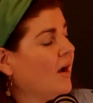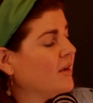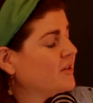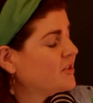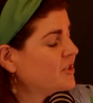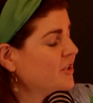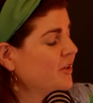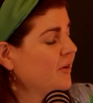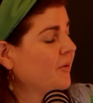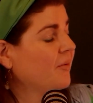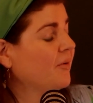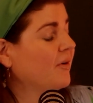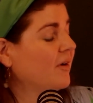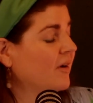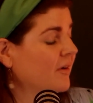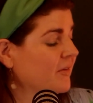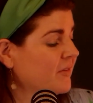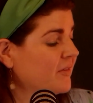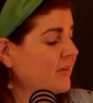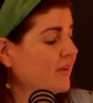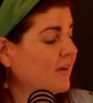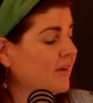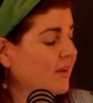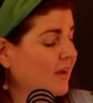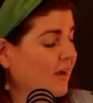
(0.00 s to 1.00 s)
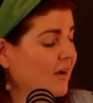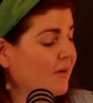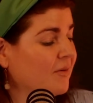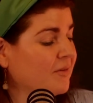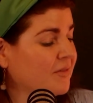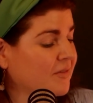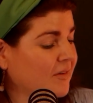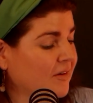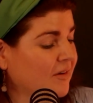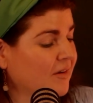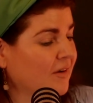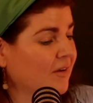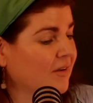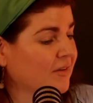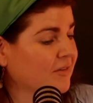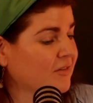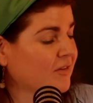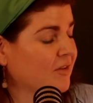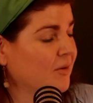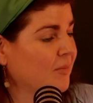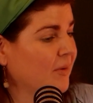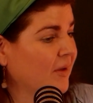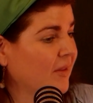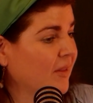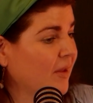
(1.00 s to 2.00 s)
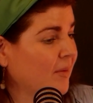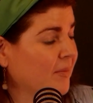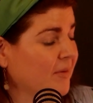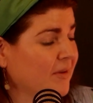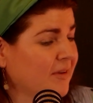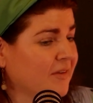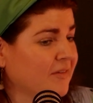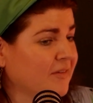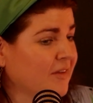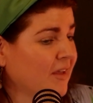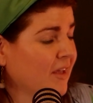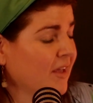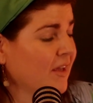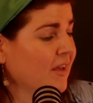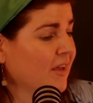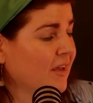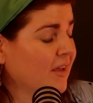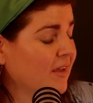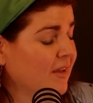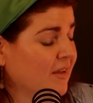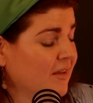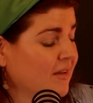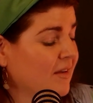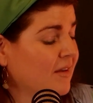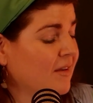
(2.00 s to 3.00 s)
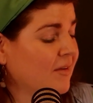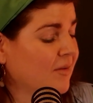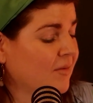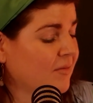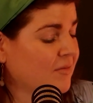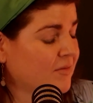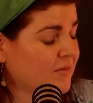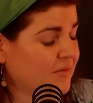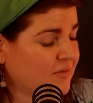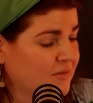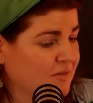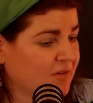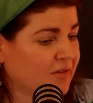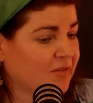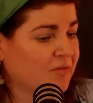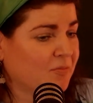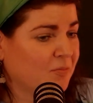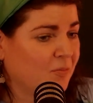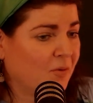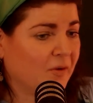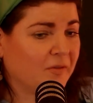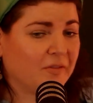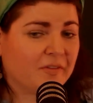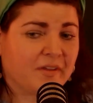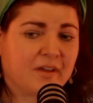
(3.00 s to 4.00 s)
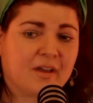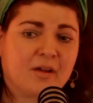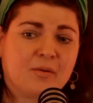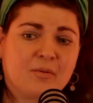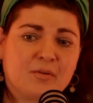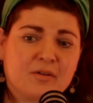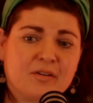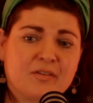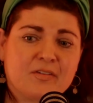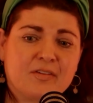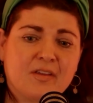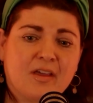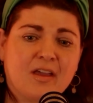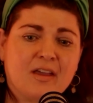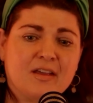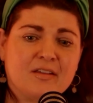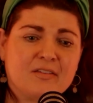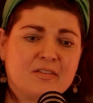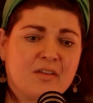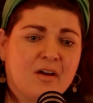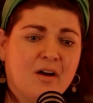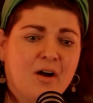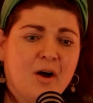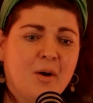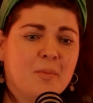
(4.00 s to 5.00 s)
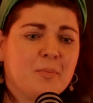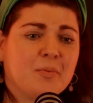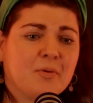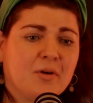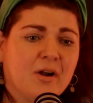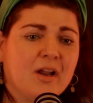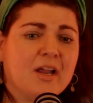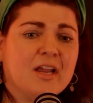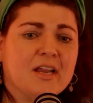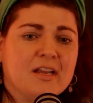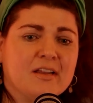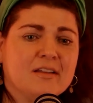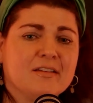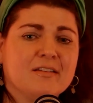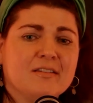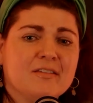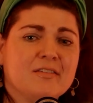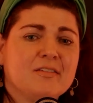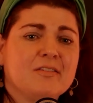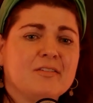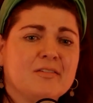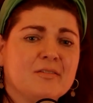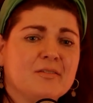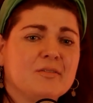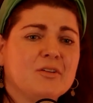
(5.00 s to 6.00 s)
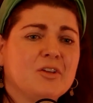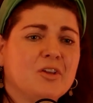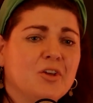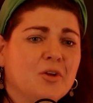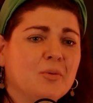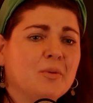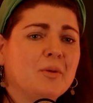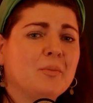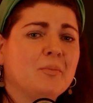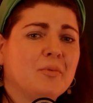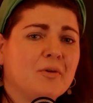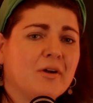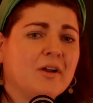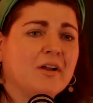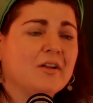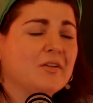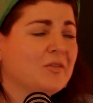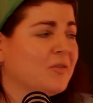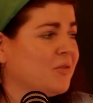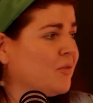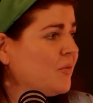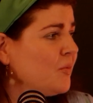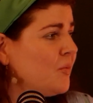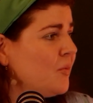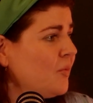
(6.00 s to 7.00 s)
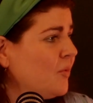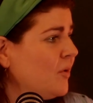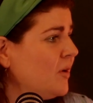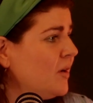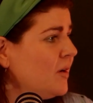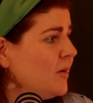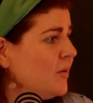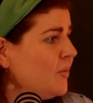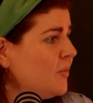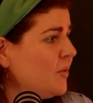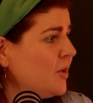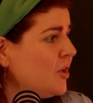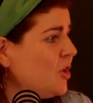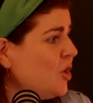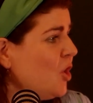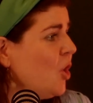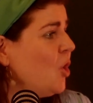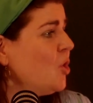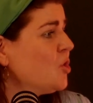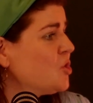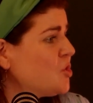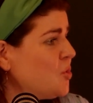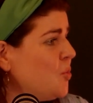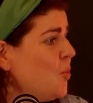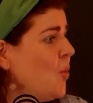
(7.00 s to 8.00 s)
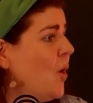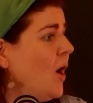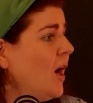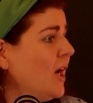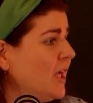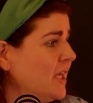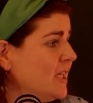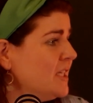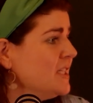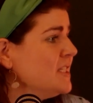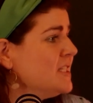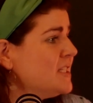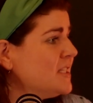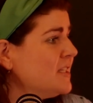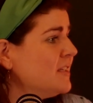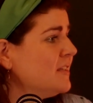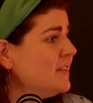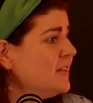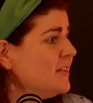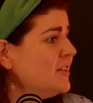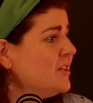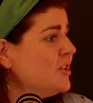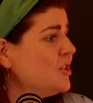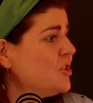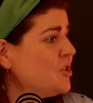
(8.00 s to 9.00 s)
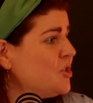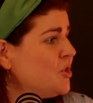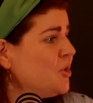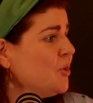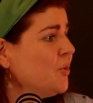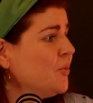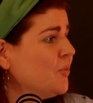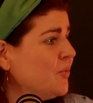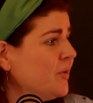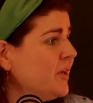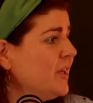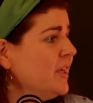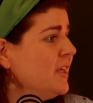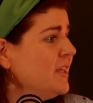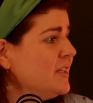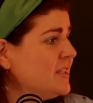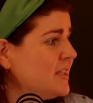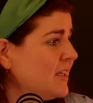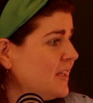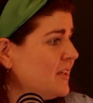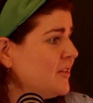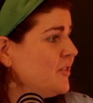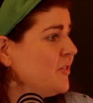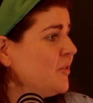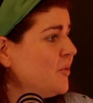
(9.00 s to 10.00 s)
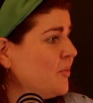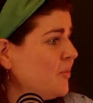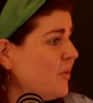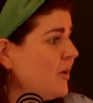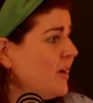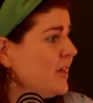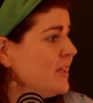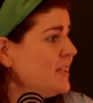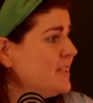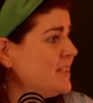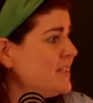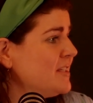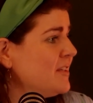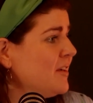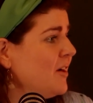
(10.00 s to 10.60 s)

Do you know what? I was gonna ask you about that, because just one thing I want to say is that our brains, human brains, were not wired to read and to write.